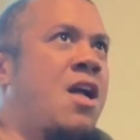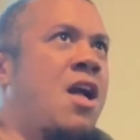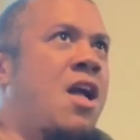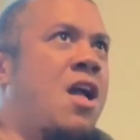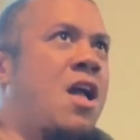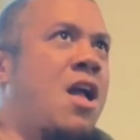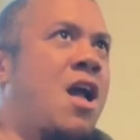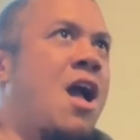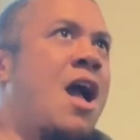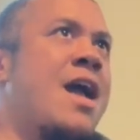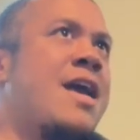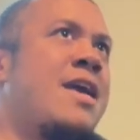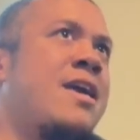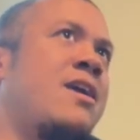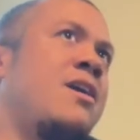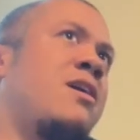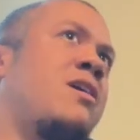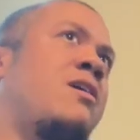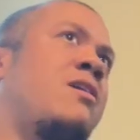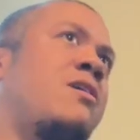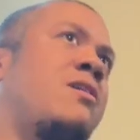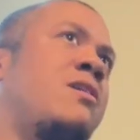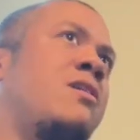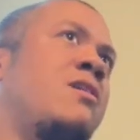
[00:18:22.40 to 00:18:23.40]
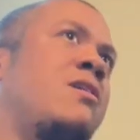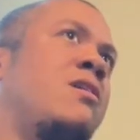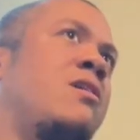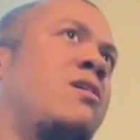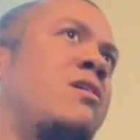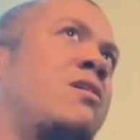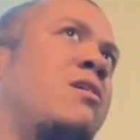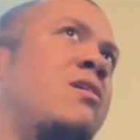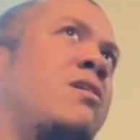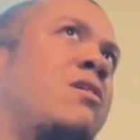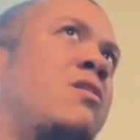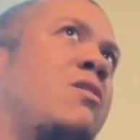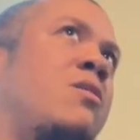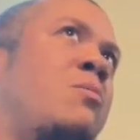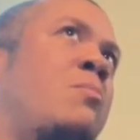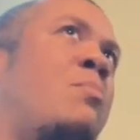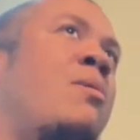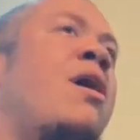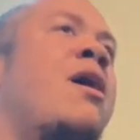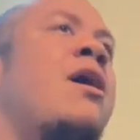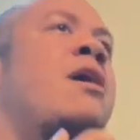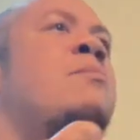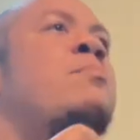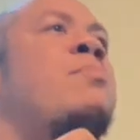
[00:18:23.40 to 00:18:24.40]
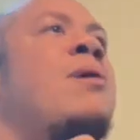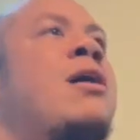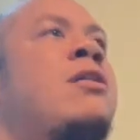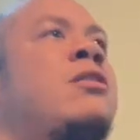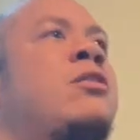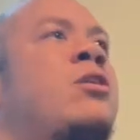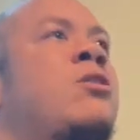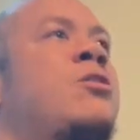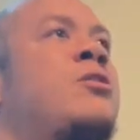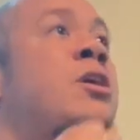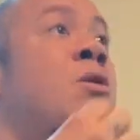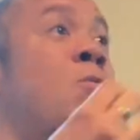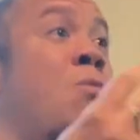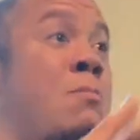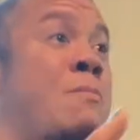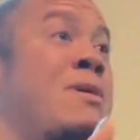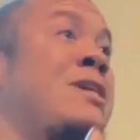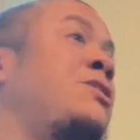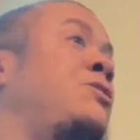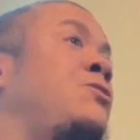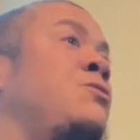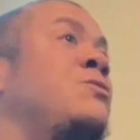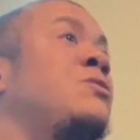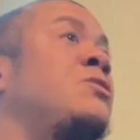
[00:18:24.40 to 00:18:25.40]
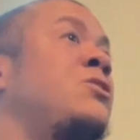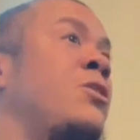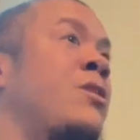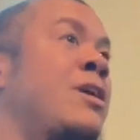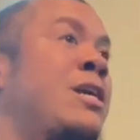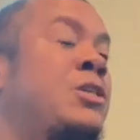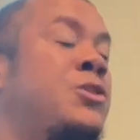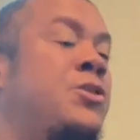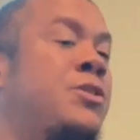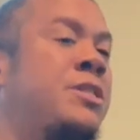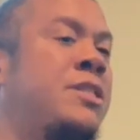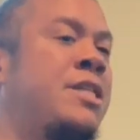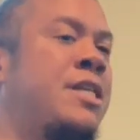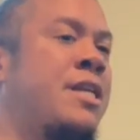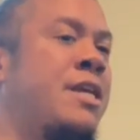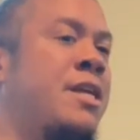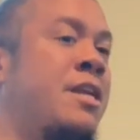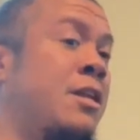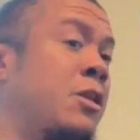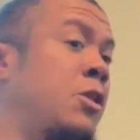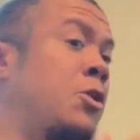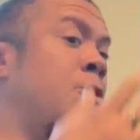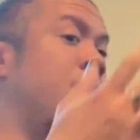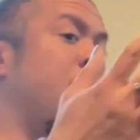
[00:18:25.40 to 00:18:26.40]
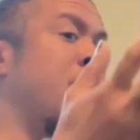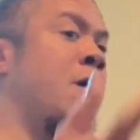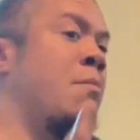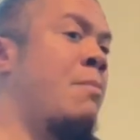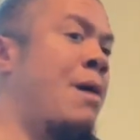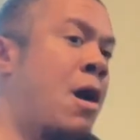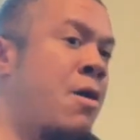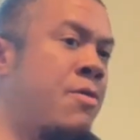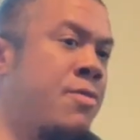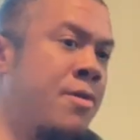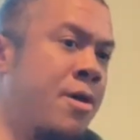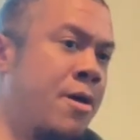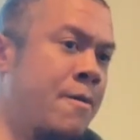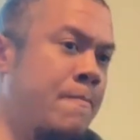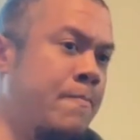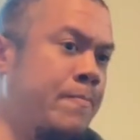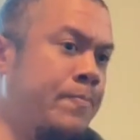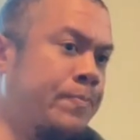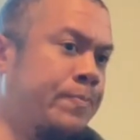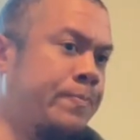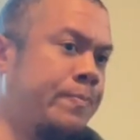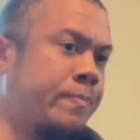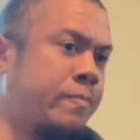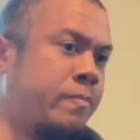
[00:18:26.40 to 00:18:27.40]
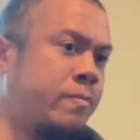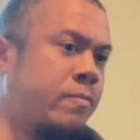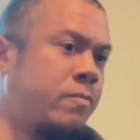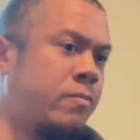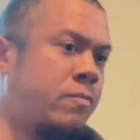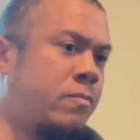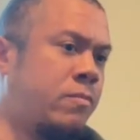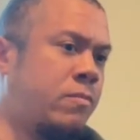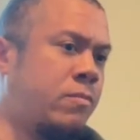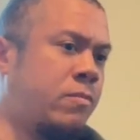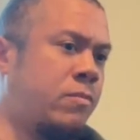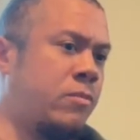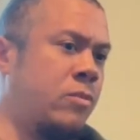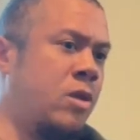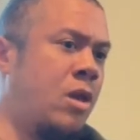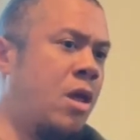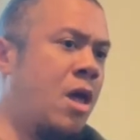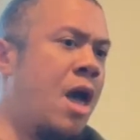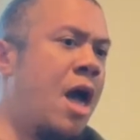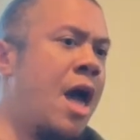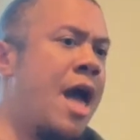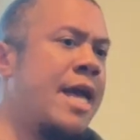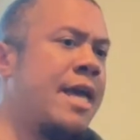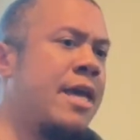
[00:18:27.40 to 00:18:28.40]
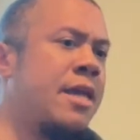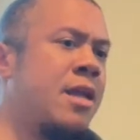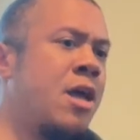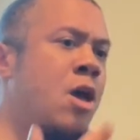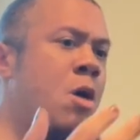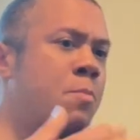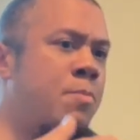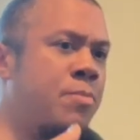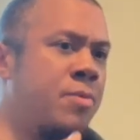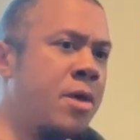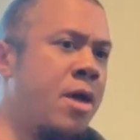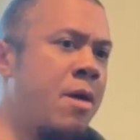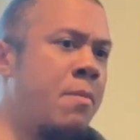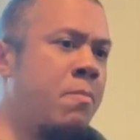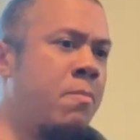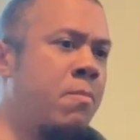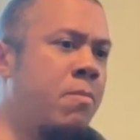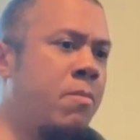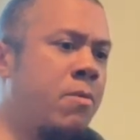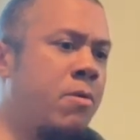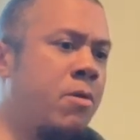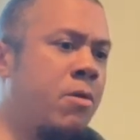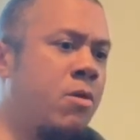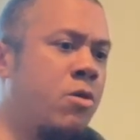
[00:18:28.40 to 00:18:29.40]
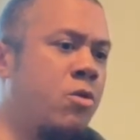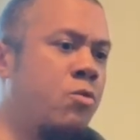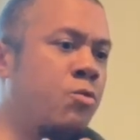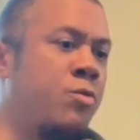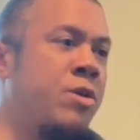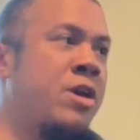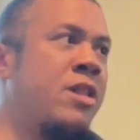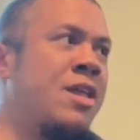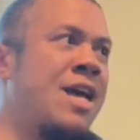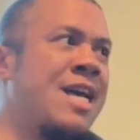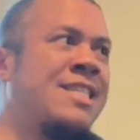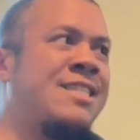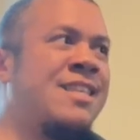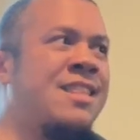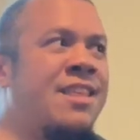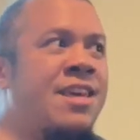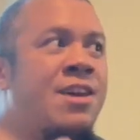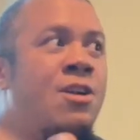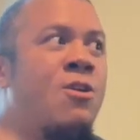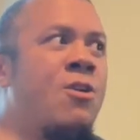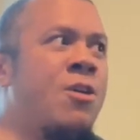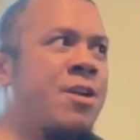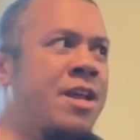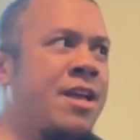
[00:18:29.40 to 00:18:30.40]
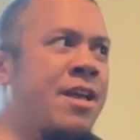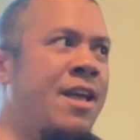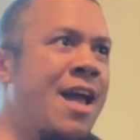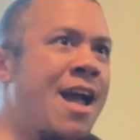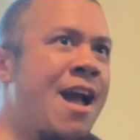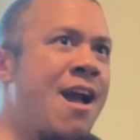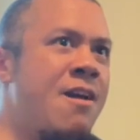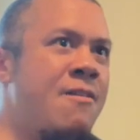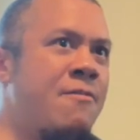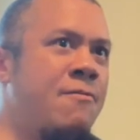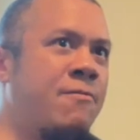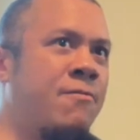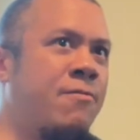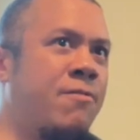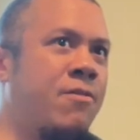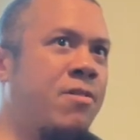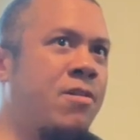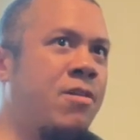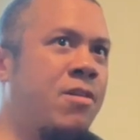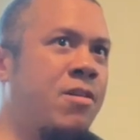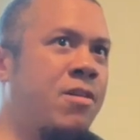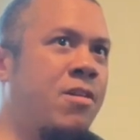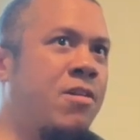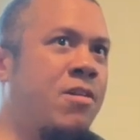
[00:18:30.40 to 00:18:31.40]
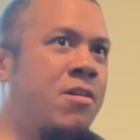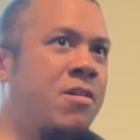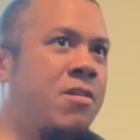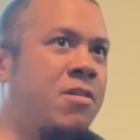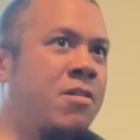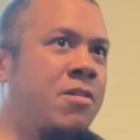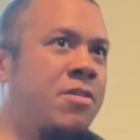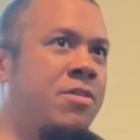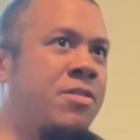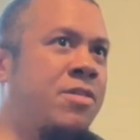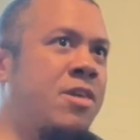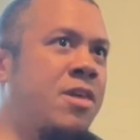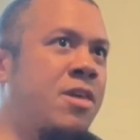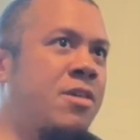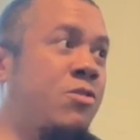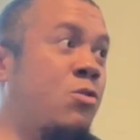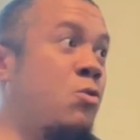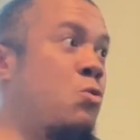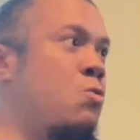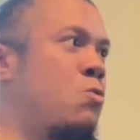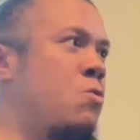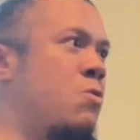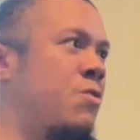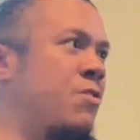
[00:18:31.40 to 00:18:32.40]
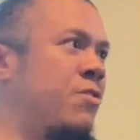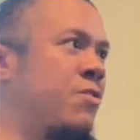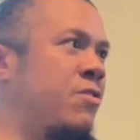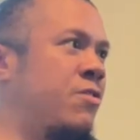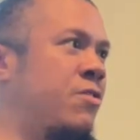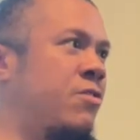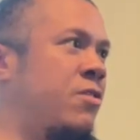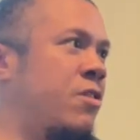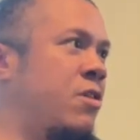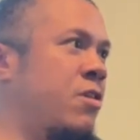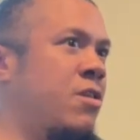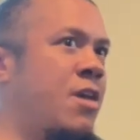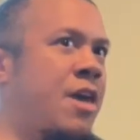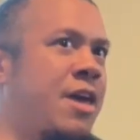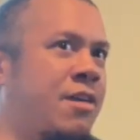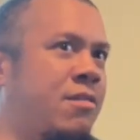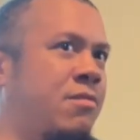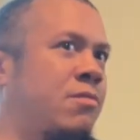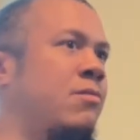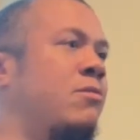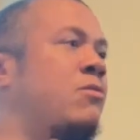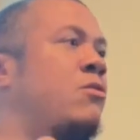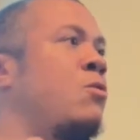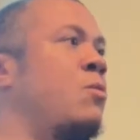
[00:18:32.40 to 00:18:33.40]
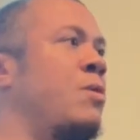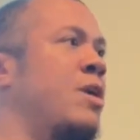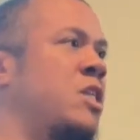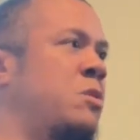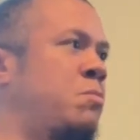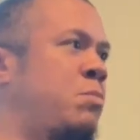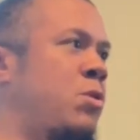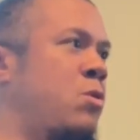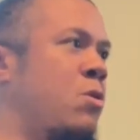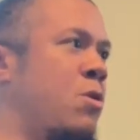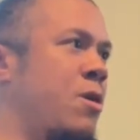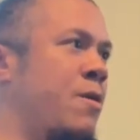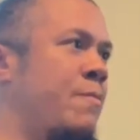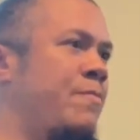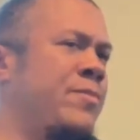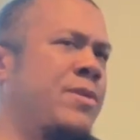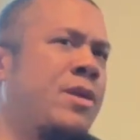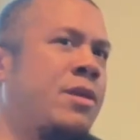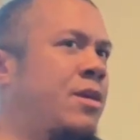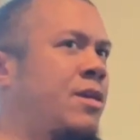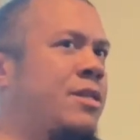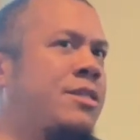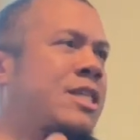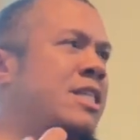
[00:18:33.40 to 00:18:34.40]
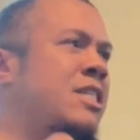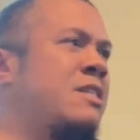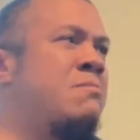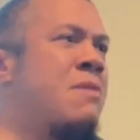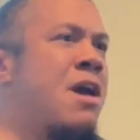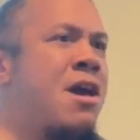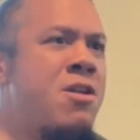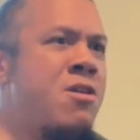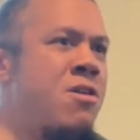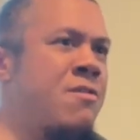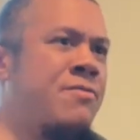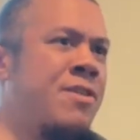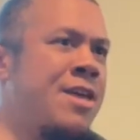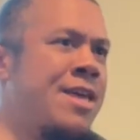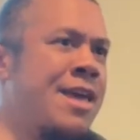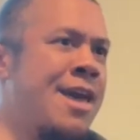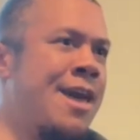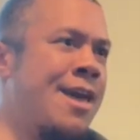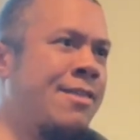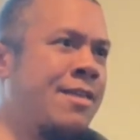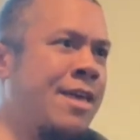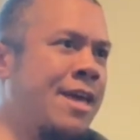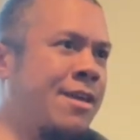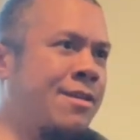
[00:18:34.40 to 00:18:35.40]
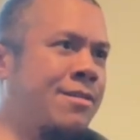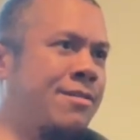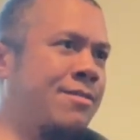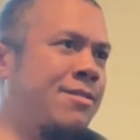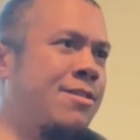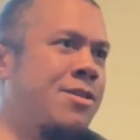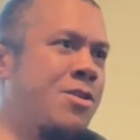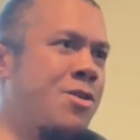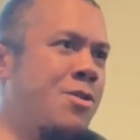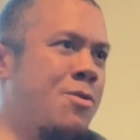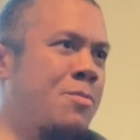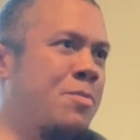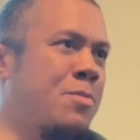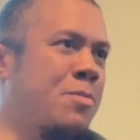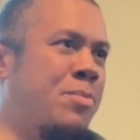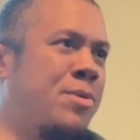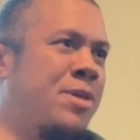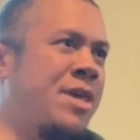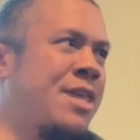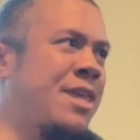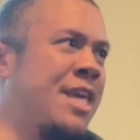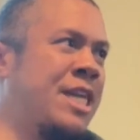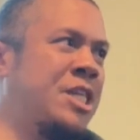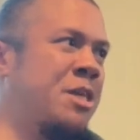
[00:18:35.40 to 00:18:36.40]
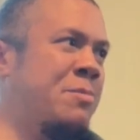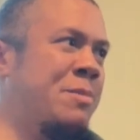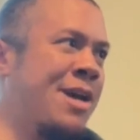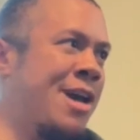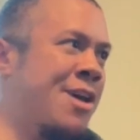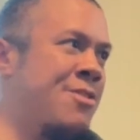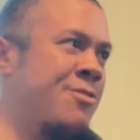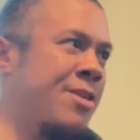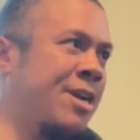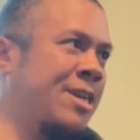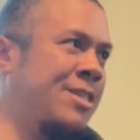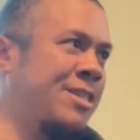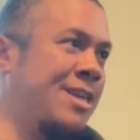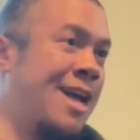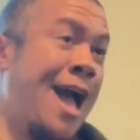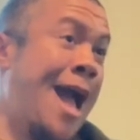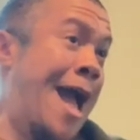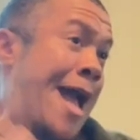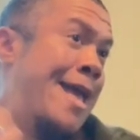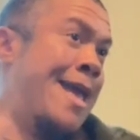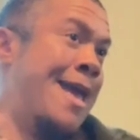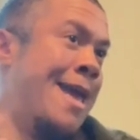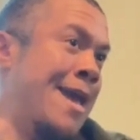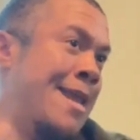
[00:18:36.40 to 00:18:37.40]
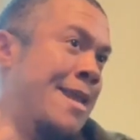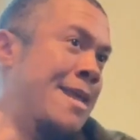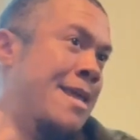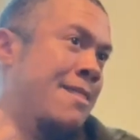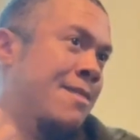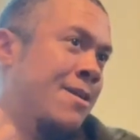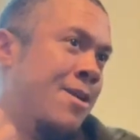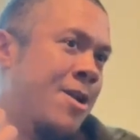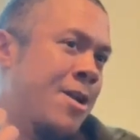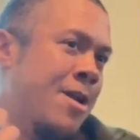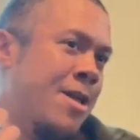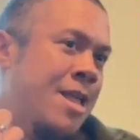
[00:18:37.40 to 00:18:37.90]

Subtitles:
I can, by learning what my students are interested in and learning about them, I can help them realize that they already have the tools to explore. It doesn't matter if they can't play like Jimi Hendrix. I can't either,